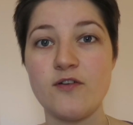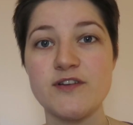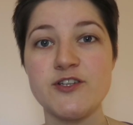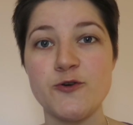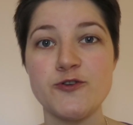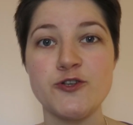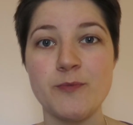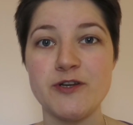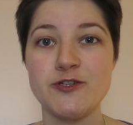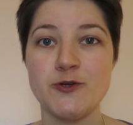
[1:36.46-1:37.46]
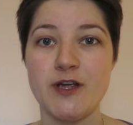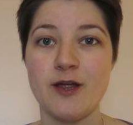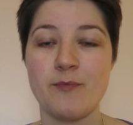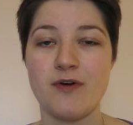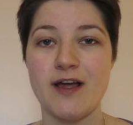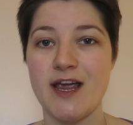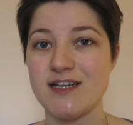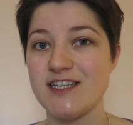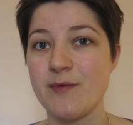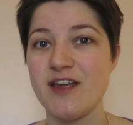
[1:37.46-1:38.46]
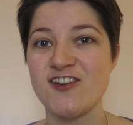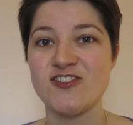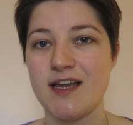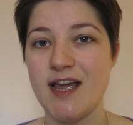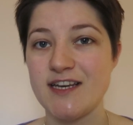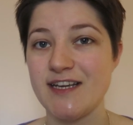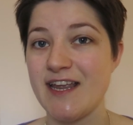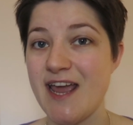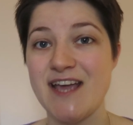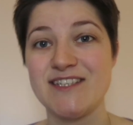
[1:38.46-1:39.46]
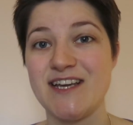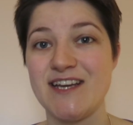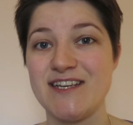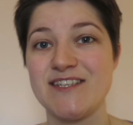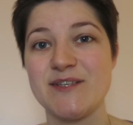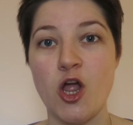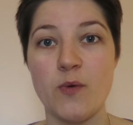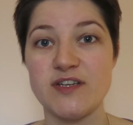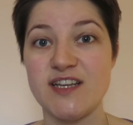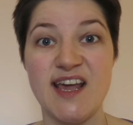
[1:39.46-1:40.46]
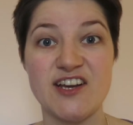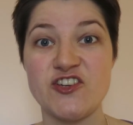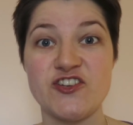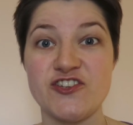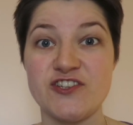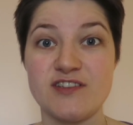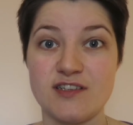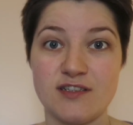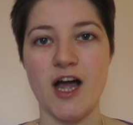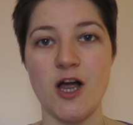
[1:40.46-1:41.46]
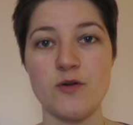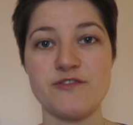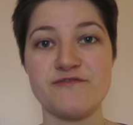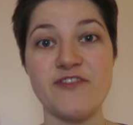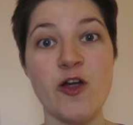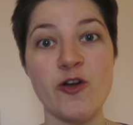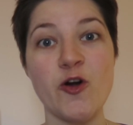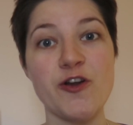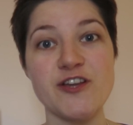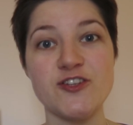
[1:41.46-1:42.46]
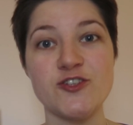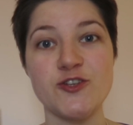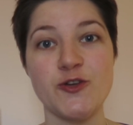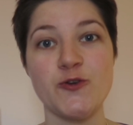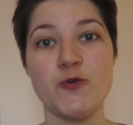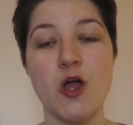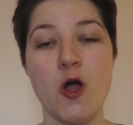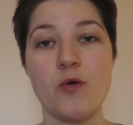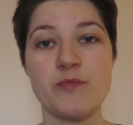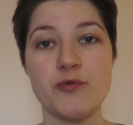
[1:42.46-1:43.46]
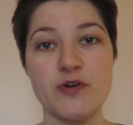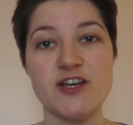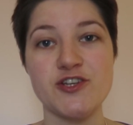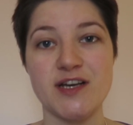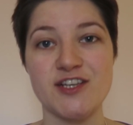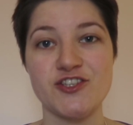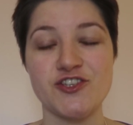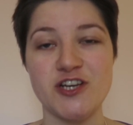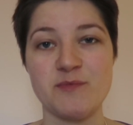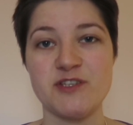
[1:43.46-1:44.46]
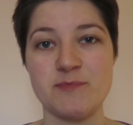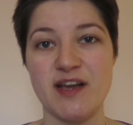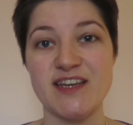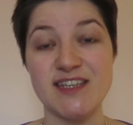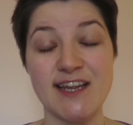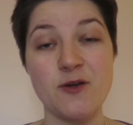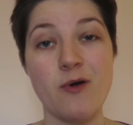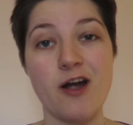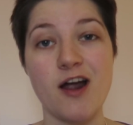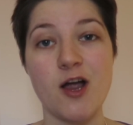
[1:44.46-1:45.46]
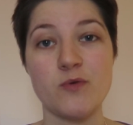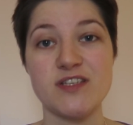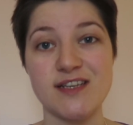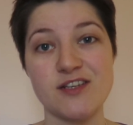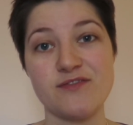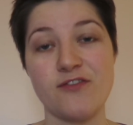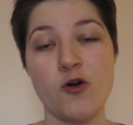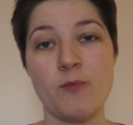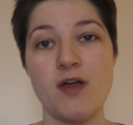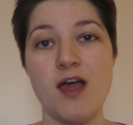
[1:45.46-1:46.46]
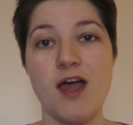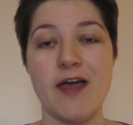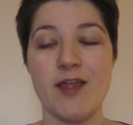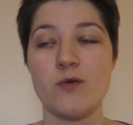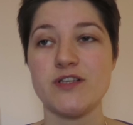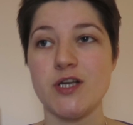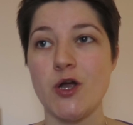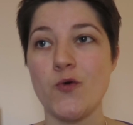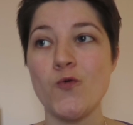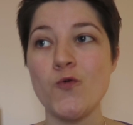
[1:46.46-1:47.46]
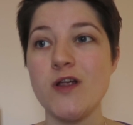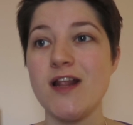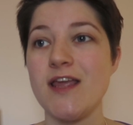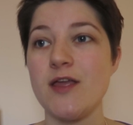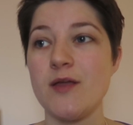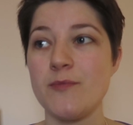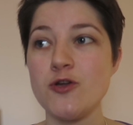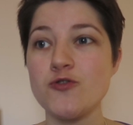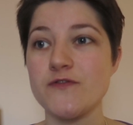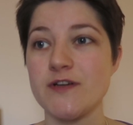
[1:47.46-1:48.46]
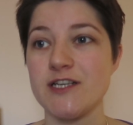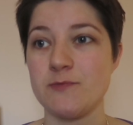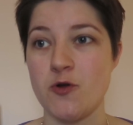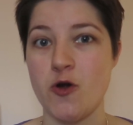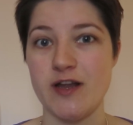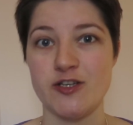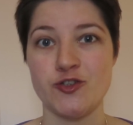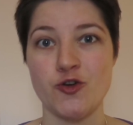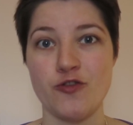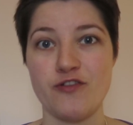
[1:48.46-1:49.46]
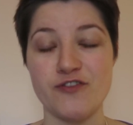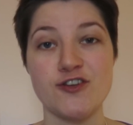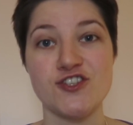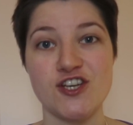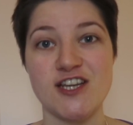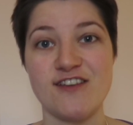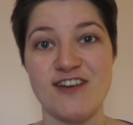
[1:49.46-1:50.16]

obviously also been doing my academics and handing in essays, going to lectures. I was very honoured to go and preach at St James's Piccadilly, where I was sent from, and that was a really beautiful experience on the first Sunday of